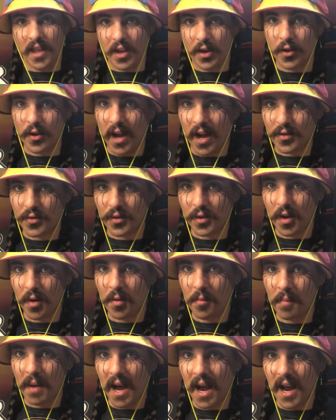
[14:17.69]
Thank you guys for
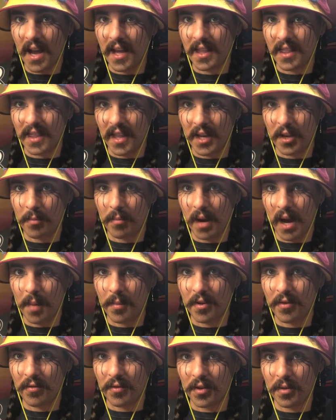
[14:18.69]
coming by. Thank you,
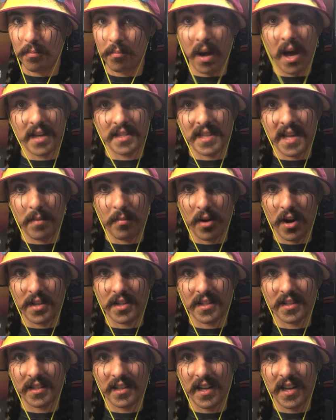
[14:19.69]
Bobby, for the birthday Day
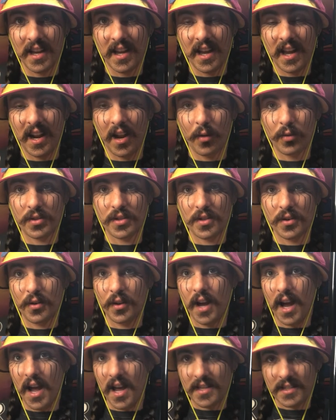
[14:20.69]
present, and I will see you
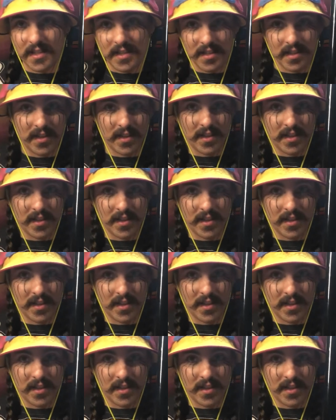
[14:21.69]
guys